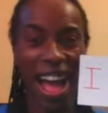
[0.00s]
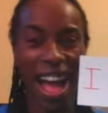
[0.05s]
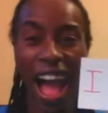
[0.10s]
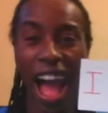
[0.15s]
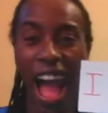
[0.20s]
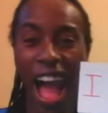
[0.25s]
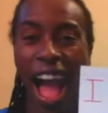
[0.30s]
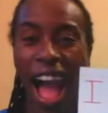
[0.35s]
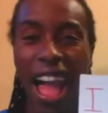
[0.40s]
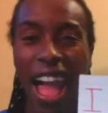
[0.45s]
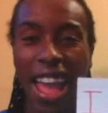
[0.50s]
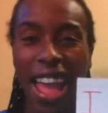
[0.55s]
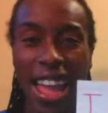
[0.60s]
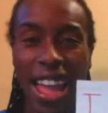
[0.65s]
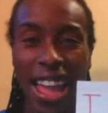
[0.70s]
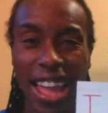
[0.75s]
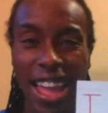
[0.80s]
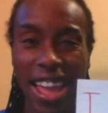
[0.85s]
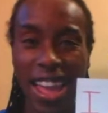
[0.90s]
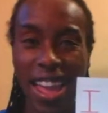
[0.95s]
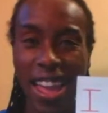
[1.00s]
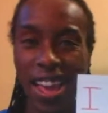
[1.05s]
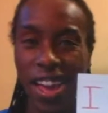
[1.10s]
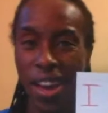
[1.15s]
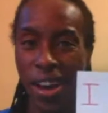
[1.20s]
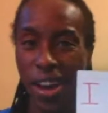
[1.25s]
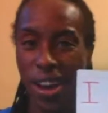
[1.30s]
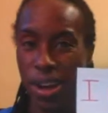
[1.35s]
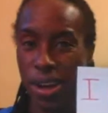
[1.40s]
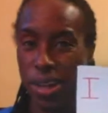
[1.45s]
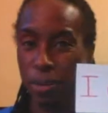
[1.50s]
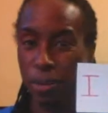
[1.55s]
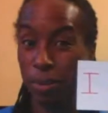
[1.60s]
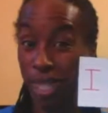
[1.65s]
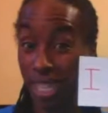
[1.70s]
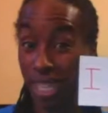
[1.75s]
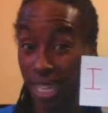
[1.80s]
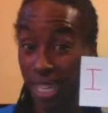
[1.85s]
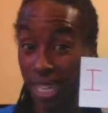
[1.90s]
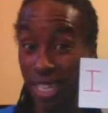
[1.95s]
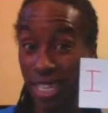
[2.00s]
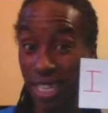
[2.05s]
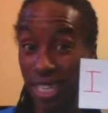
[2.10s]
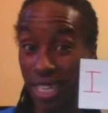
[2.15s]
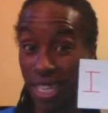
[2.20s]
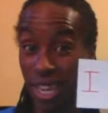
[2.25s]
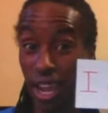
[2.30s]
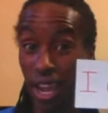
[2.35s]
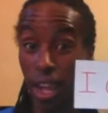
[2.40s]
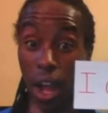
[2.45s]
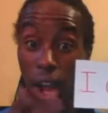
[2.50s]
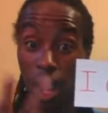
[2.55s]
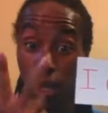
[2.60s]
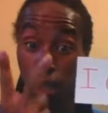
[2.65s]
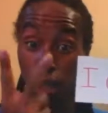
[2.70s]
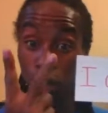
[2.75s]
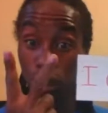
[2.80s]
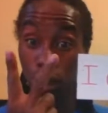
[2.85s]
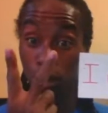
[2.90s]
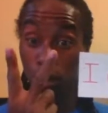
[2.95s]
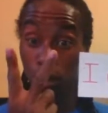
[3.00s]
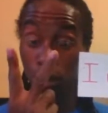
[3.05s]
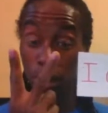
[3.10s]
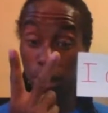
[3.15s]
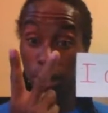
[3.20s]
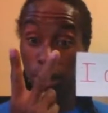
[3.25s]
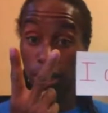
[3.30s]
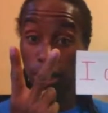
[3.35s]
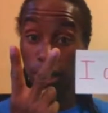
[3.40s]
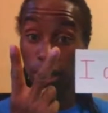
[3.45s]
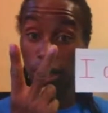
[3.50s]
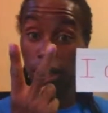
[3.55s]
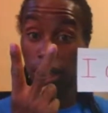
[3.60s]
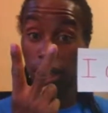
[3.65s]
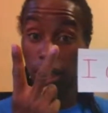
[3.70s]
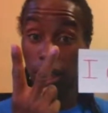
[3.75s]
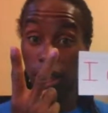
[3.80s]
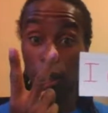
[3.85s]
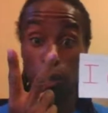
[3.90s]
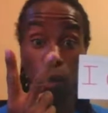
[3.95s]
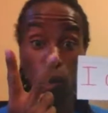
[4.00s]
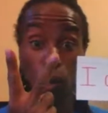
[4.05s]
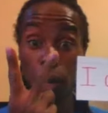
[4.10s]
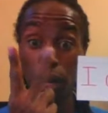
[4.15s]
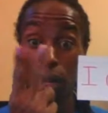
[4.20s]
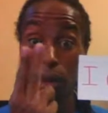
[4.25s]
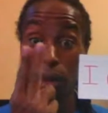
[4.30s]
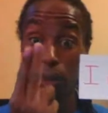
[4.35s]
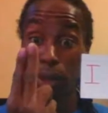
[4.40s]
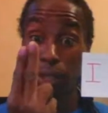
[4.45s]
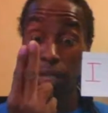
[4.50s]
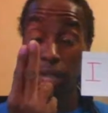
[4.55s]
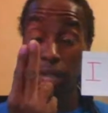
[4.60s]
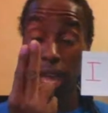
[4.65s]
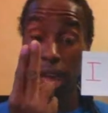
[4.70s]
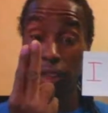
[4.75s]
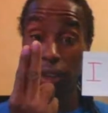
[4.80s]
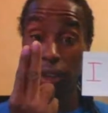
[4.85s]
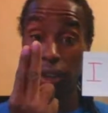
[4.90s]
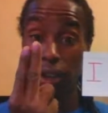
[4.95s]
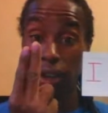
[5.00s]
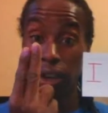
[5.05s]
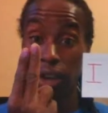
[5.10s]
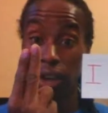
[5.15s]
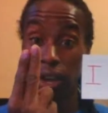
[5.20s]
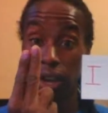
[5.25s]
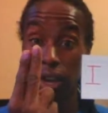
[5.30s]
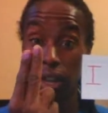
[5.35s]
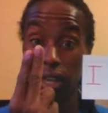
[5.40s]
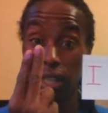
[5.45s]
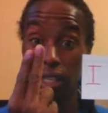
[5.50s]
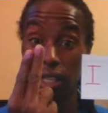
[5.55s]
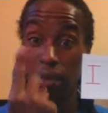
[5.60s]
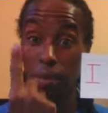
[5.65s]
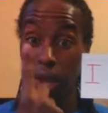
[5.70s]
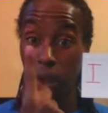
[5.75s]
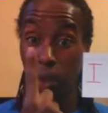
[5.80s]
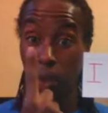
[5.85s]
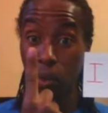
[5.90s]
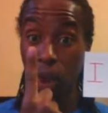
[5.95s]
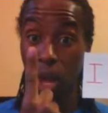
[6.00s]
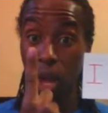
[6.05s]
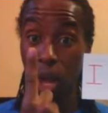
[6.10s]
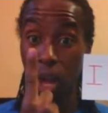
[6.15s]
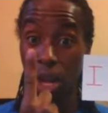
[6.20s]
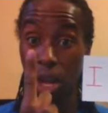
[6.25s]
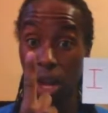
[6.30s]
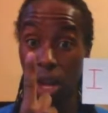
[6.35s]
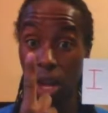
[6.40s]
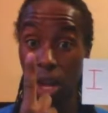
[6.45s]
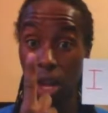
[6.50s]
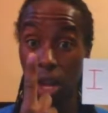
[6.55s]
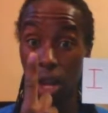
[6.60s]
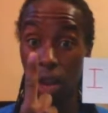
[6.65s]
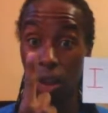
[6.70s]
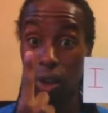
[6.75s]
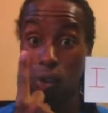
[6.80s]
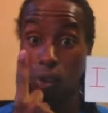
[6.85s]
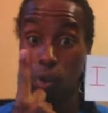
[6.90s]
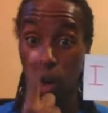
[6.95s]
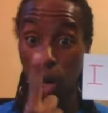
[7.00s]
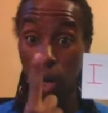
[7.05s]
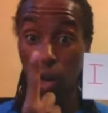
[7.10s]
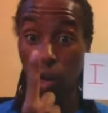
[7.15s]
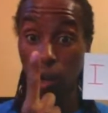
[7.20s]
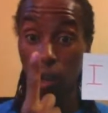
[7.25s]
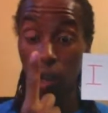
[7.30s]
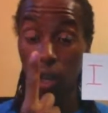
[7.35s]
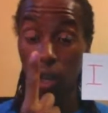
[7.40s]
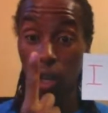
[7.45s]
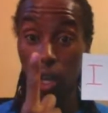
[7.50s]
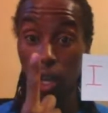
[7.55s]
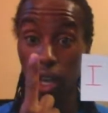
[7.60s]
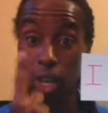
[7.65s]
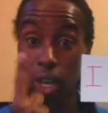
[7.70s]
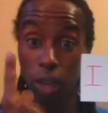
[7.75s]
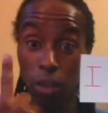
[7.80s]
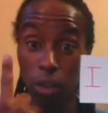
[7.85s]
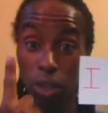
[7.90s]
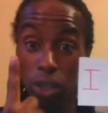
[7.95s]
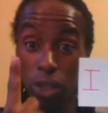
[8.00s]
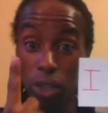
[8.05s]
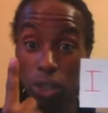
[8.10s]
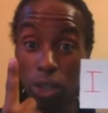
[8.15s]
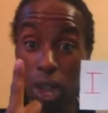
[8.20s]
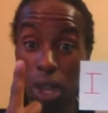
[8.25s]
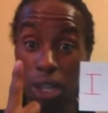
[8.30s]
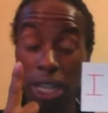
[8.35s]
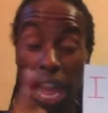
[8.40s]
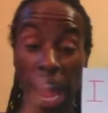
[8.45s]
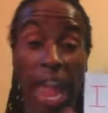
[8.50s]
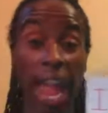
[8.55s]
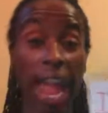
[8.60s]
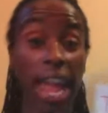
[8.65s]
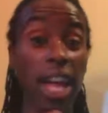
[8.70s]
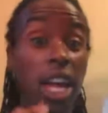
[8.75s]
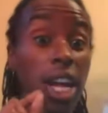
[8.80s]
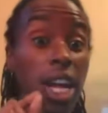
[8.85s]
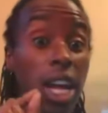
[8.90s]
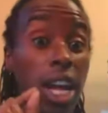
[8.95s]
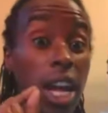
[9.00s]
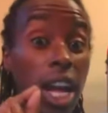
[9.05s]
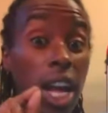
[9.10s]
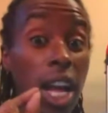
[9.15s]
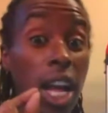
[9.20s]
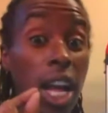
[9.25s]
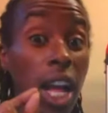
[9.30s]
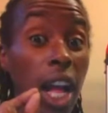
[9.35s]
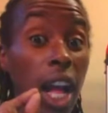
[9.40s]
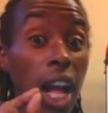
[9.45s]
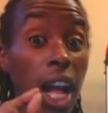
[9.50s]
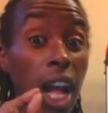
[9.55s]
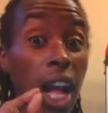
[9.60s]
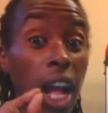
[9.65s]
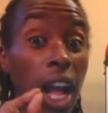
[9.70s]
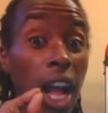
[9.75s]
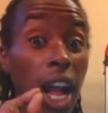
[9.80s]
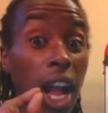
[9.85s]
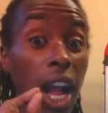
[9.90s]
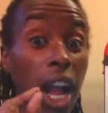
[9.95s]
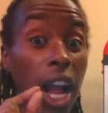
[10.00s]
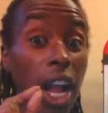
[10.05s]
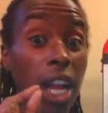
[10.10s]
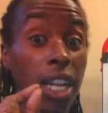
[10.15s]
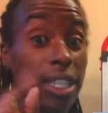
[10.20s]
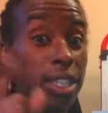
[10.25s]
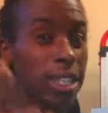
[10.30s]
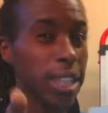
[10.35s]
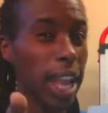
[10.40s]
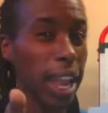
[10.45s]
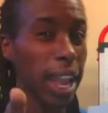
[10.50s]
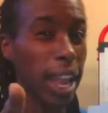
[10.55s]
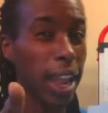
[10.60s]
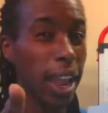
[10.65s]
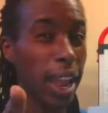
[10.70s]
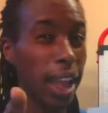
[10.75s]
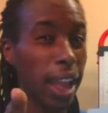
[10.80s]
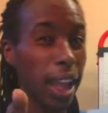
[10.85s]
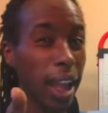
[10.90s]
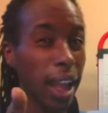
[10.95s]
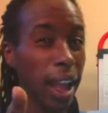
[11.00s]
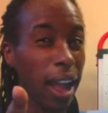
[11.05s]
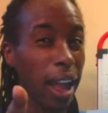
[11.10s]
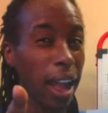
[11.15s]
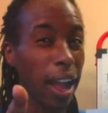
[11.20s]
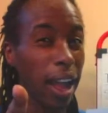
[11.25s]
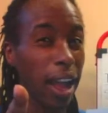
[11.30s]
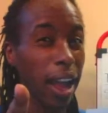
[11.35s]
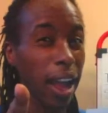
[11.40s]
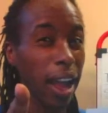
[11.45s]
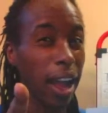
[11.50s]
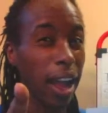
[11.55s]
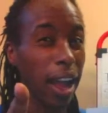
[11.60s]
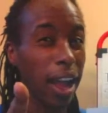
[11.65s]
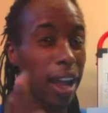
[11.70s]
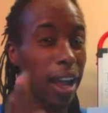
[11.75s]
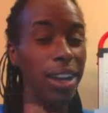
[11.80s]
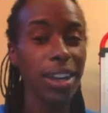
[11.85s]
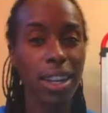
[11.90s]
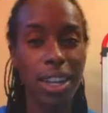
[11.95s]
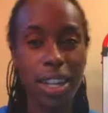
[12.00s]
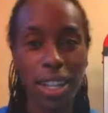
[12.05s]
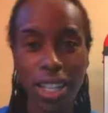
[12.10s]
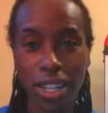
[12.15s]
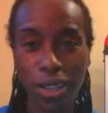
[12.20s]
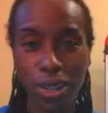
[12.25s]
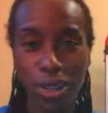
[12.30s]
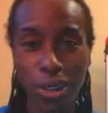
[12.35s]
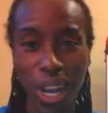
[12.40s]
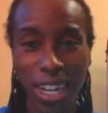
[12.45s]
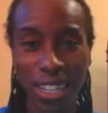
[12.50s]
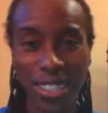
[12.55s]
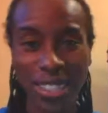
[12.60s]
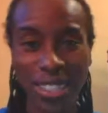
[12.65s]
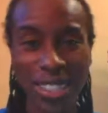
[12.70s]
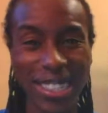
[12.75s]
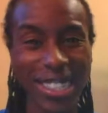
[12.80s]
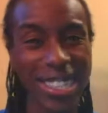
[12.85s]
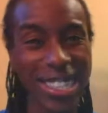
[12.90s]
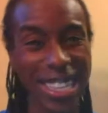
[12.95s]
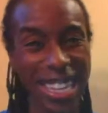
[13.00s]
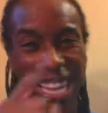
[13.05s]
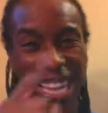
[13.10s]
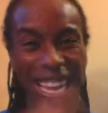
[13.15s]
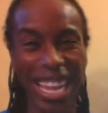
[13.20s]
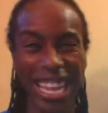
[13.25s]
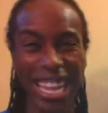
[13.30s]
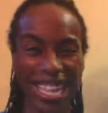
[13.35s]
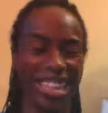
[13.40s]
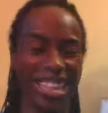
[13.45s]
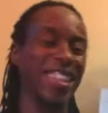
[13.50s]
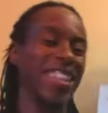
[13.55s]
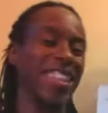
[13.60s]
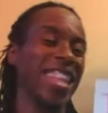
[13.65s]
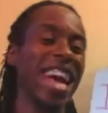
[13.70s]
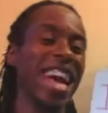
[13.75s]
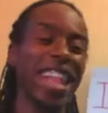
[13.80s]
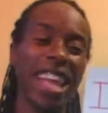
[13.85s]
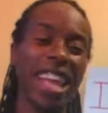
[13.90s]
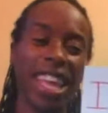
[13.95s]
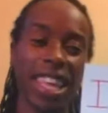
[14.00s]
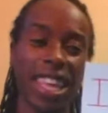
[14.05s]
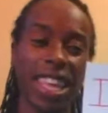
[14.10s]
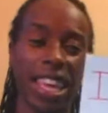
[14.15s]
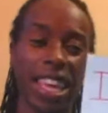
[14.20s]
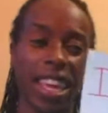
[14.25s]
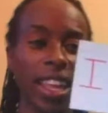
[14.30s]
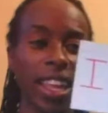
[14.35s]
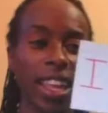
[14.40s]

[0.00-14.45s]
I am. Here are 2 words that we're going to put together to make 1 word, which is called a, say it, contraction. I like it. I like it.